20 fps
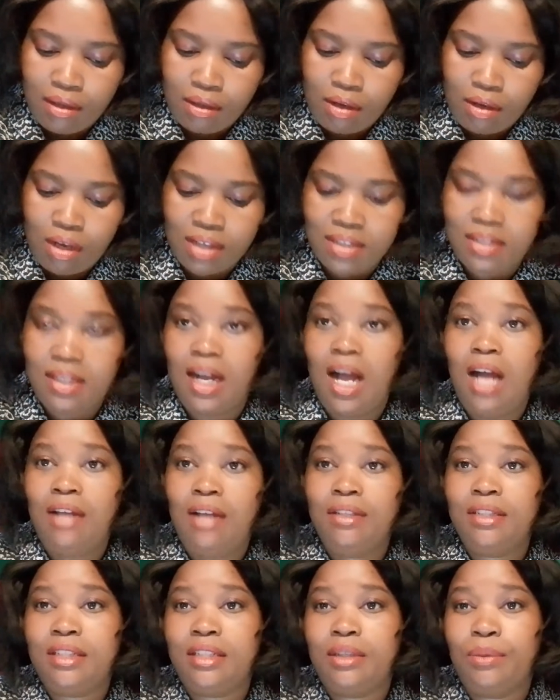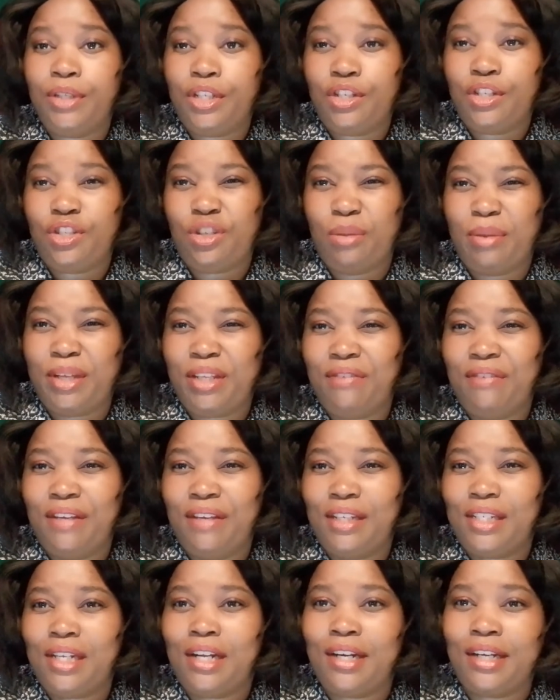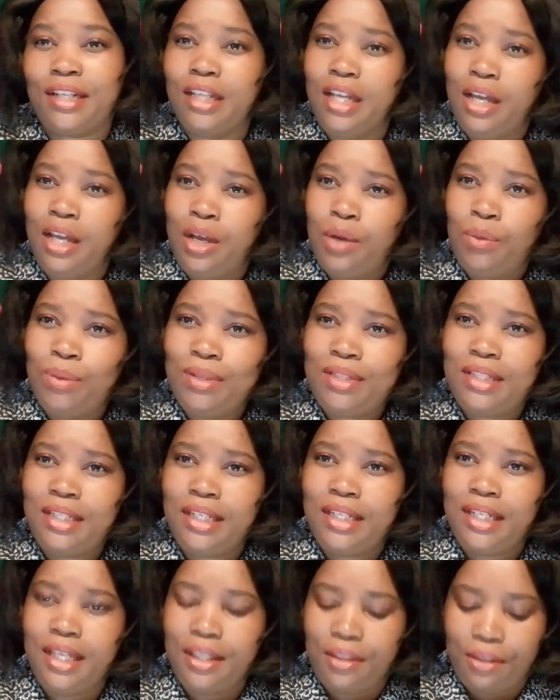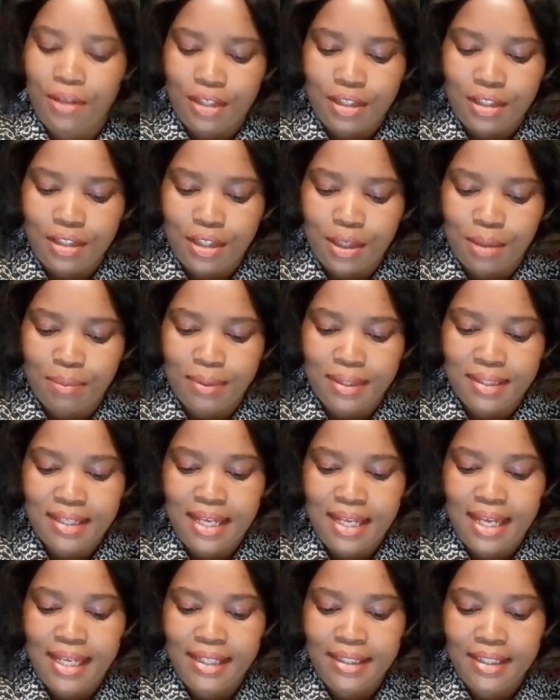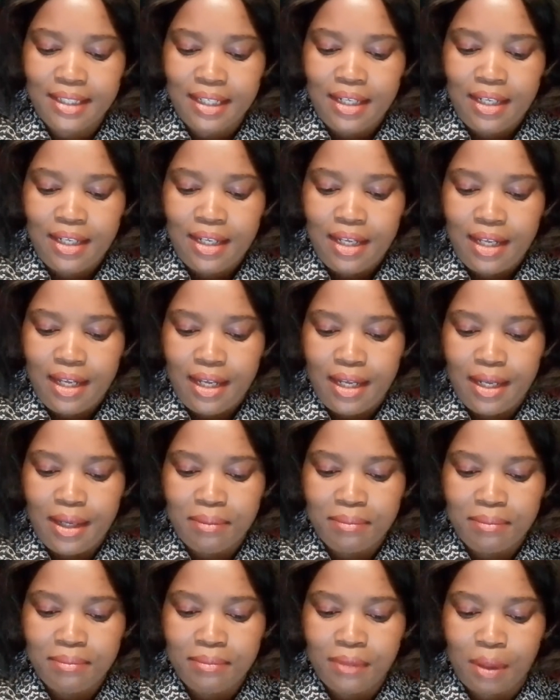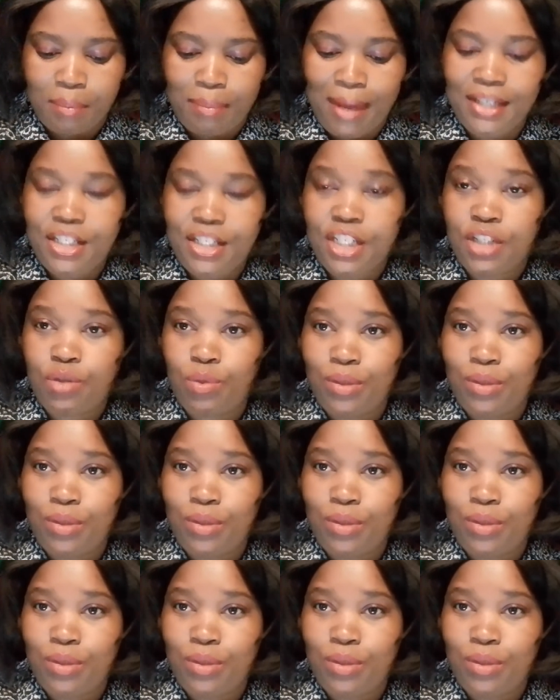cost accounting, which is your manufacturing, was sitting at 33%. Budgets